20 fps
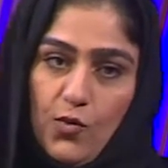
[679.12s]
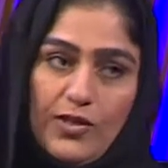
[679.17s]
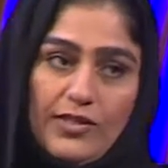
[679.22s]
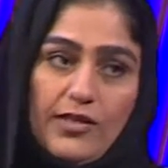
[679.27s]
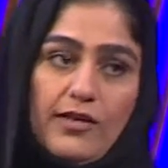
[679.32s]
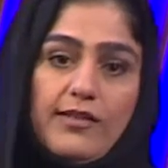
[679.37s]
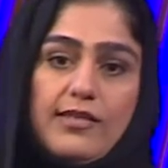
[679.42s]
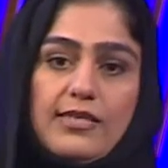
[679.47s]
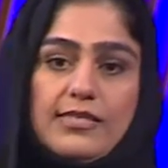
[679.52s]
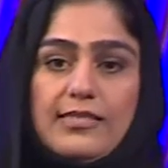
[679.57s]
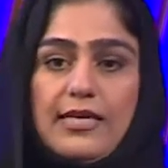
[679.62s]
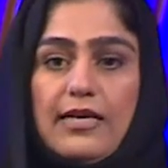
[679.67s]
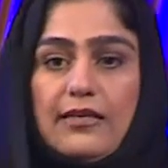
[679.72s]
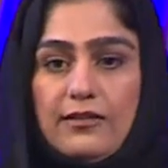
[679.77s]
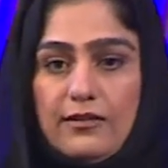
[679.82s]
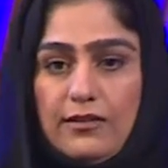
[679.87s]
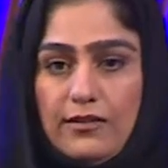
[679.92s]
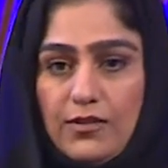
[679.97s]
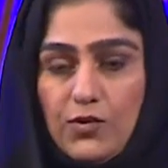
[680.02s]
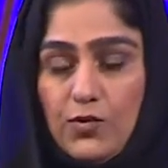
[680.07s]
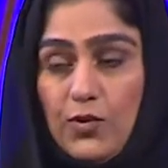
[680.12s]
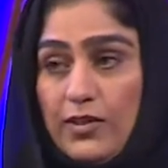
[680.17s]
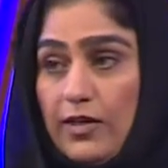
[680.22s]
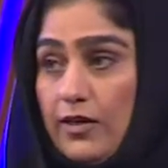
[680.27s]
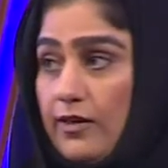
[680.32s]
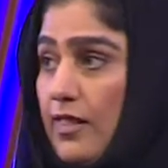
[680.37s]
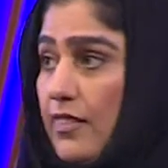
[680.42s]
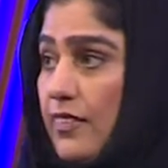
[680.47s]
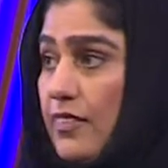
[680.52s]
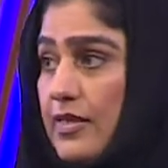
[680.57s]
So what are the sectors?
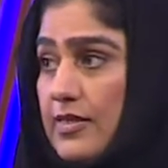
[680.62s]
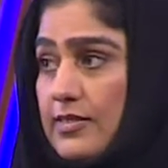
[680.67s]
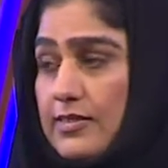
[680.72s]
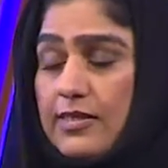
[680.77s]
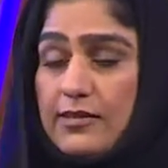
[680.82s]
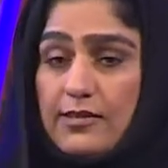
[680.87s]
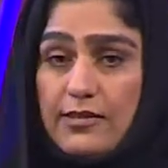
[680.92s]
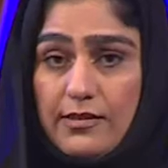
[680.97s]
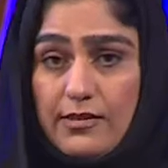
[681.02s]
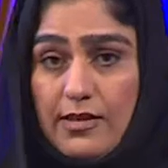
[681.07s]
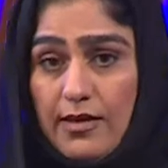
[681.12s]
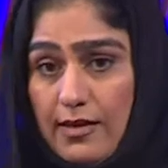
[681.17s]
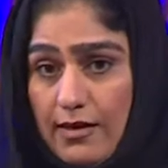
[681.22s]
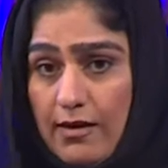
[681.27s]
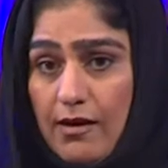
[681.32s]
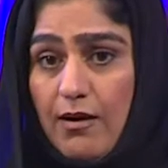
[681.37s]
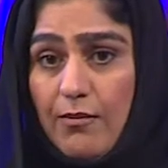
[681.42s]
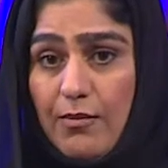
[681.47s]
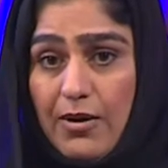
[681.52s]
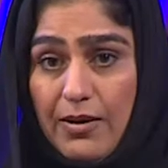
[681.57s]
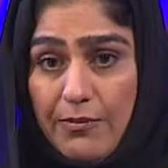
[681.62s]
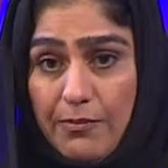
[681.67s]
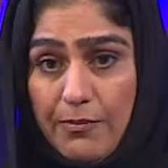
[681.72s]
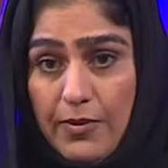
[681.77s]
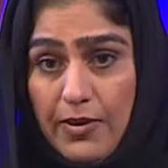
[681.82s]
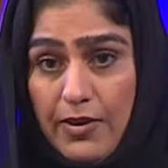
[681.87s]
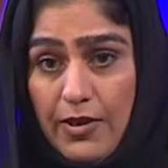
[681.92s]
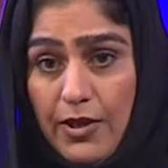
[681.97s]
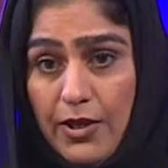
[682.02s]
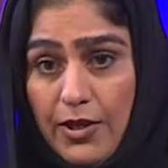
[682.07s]
What are the things that is going to come
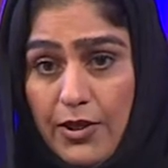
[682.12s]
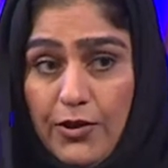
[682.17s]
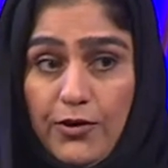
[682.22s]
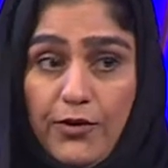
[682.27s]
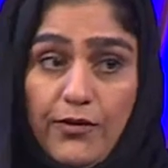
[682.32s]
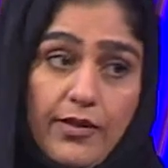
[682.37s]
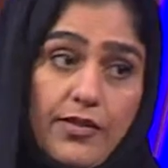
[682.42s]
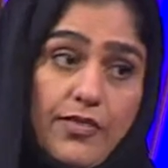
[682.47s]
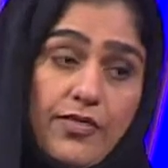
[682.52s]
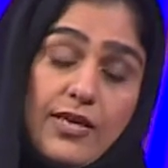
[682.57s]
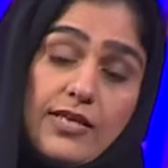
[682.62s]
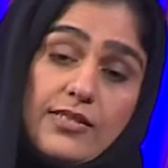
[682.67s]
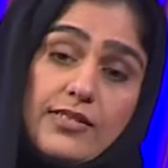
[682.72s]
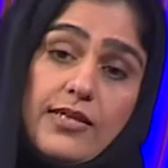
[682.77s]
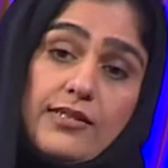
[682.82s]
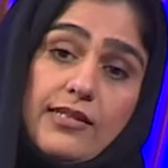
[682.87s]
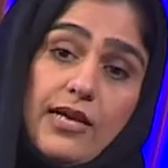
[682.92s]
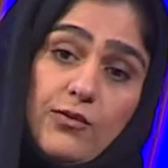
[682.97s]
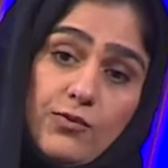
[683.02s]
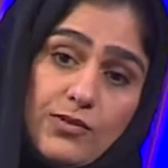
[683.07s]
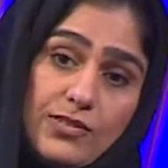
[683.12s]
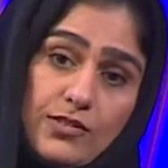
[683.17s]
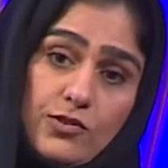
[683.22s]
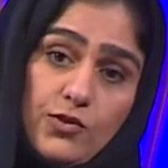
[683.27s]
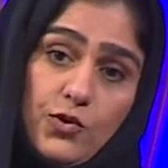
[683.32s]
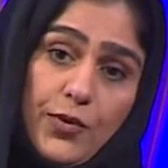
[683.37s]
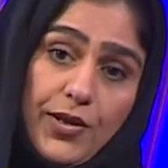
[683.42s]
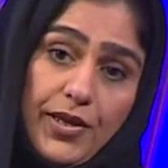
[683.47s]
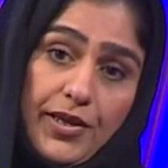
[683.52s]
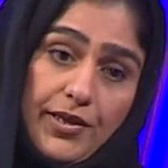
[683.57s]
up? You know, the things that I
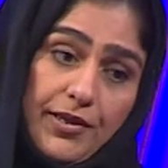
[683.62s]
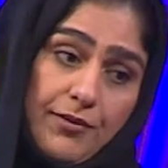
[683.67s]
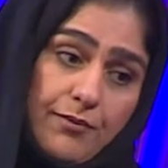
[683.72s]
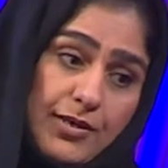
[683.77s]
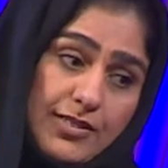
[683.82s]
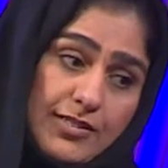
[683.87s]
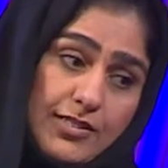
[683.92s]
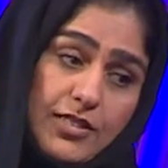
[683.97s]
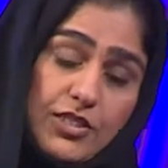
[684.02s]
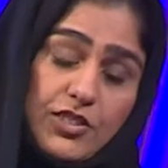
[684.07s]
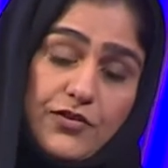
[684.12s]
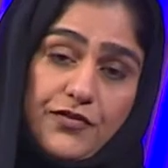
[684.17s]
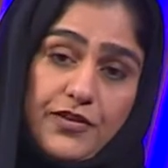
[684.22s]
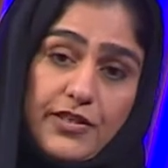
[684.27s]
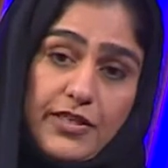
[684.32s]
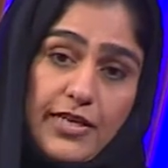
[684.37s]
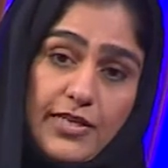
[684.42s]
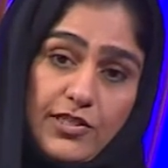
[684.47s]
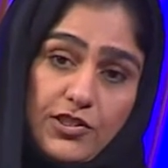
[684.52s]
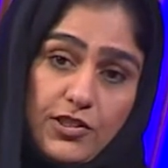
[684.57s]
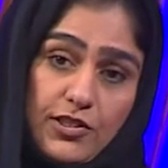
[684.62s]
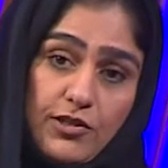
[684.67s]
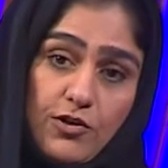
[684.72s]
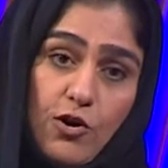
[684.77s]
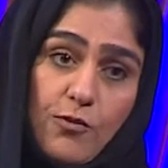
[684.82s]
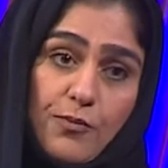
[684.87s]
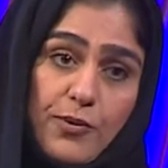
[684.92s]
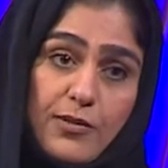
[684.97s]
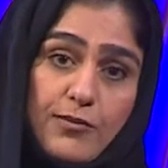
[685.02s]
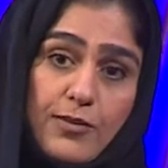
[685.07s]
was doing in my
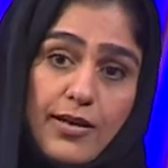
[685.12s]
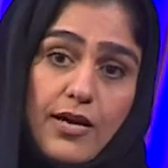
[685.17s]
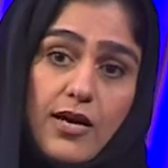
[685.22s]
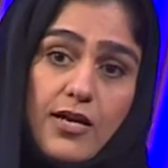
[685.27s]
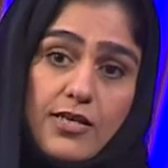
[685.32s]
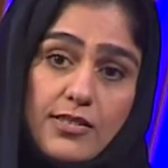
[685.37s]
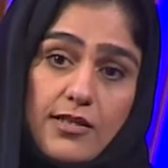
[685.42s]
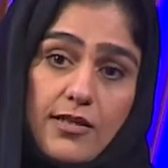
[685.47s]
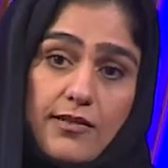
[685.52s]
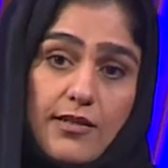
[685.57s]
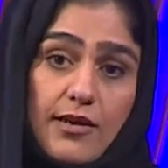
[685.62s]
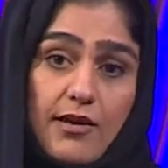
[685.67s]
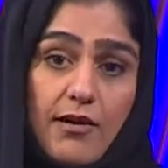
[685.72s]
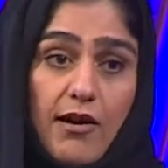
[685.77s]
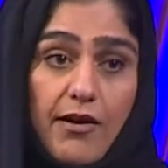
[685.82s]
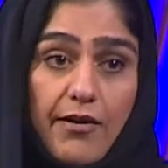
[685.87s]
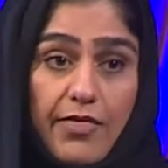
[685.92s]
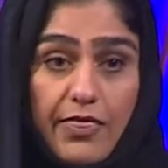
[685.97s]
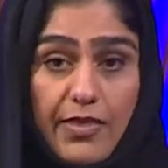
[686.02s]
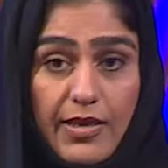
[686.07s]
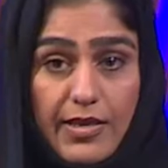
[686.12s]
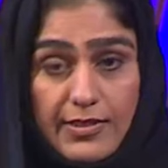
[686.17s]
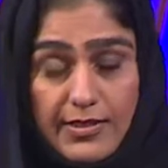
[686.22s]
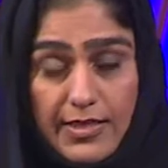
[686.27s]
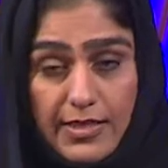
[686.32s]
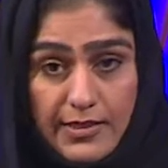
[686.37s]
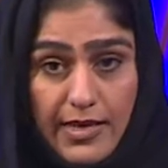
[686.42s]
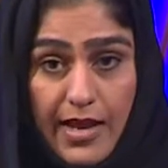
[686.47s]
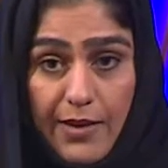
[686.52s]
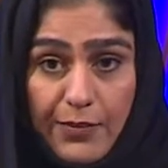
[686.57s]
certification opened my eyes that there are
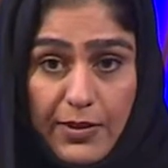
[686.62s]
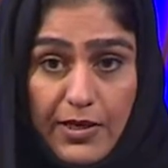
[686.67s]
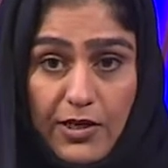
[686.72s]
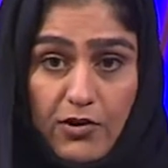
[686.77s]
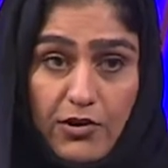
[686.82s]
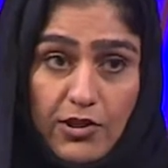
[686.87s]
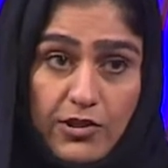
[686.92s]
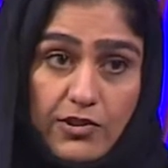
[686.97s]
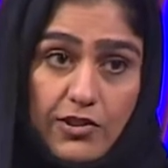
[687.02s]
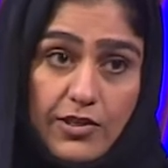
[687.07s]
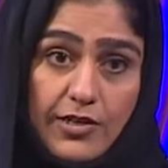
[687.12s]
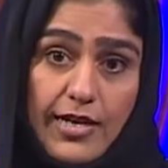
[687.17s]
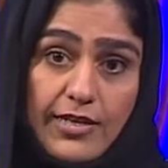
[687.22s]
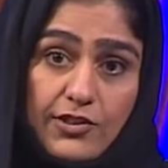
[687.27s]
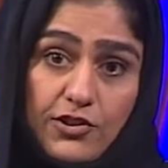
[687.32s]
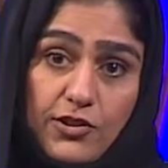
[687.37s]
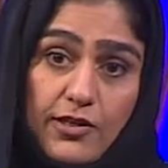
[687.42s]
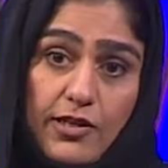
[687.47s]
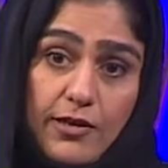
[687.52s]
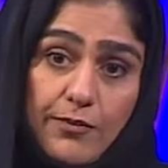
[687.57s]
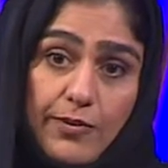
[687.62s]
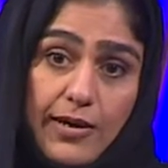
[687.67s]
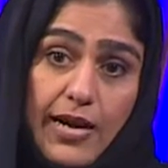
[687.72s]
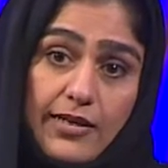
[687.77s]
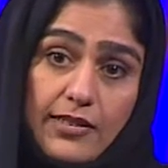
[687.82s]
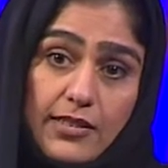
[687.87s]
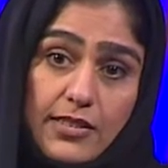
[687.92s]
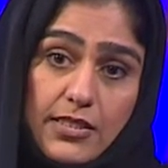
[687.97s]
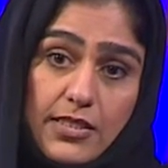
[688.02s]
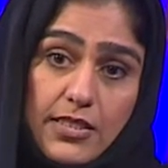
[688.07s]
things that's happening on international
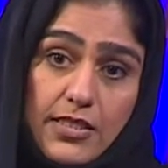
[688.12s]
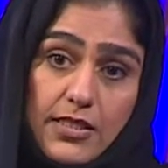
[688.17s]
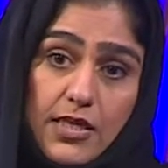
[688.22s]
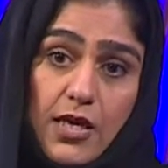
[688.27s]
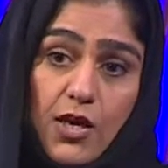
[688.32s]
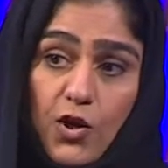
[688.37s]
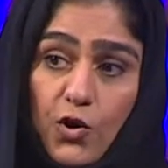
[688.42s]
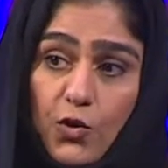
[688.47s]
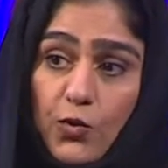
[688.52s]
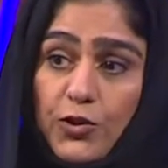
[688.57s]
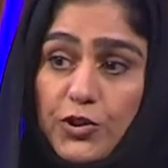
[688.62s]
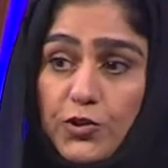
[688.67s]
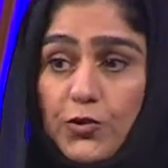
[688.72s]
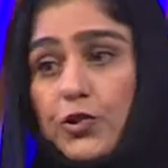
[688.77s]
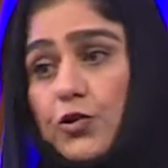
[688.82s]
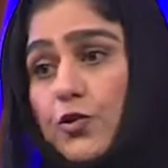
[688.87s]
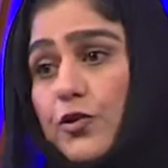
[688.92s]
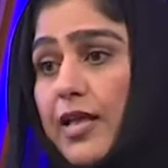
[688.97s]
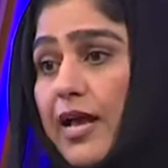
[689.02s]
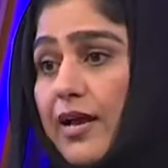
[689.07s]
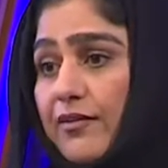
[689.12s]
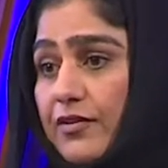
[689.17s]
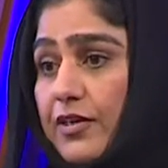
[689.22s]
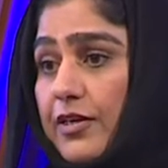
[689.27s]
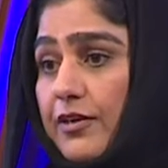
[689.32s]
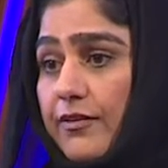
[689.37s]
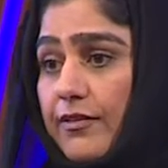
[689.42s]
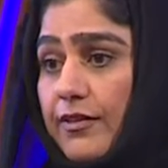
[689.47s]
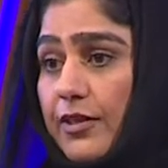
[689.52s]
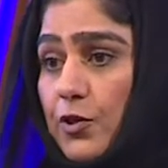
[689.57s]
practices which we don't
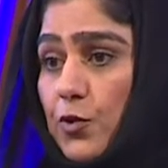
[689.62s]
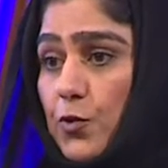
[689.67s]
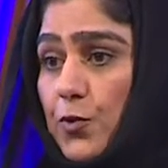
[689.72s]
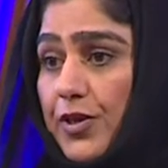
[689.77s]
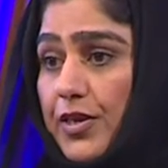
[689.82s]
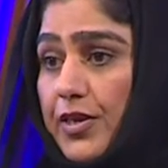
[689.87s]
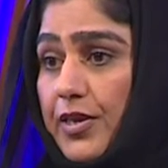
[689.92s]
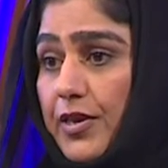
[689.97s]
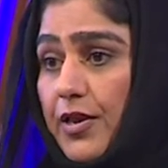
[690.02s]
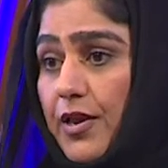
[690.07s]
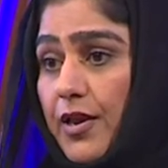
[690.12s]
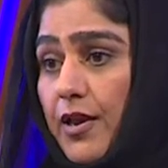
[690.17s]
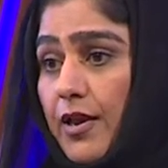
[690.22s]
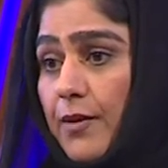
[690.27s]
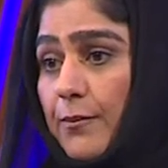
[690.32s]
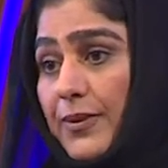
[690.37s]
have here in the UAE.